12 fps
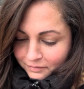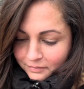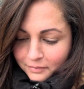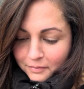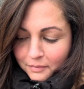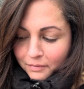
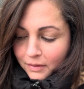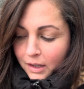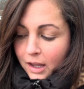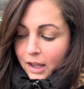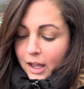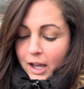
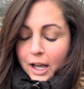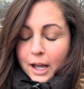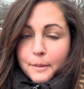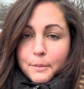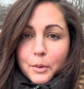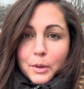
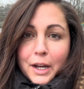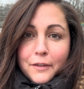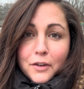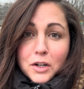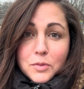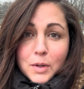But what I
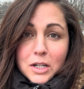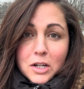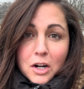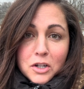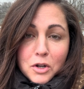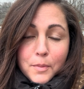first want to
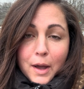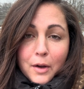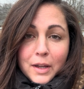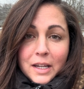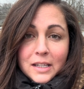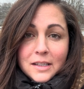talk to you about
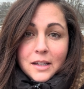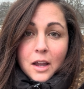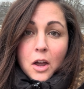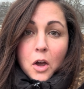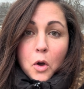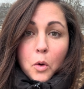is
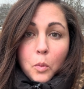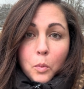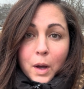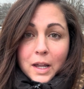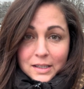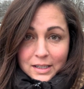
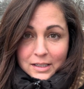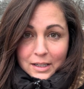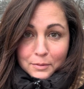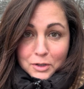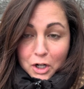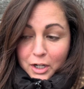what seeds
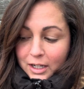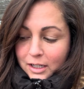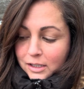I'm starting.